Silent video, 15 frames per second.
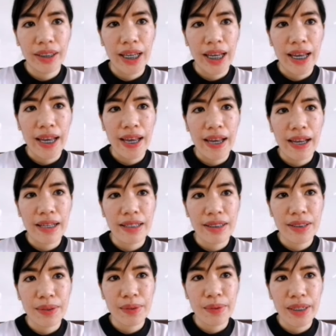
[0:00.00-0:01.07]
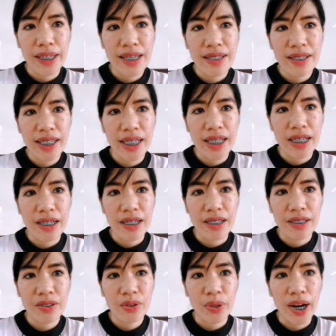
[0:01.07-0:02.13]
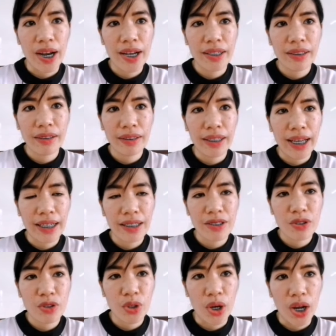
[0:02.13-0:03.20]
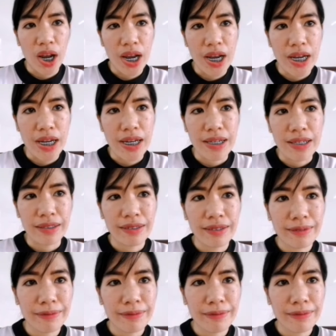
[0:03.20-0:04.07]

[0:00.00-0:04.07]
Okay, too easy. Try the next chain.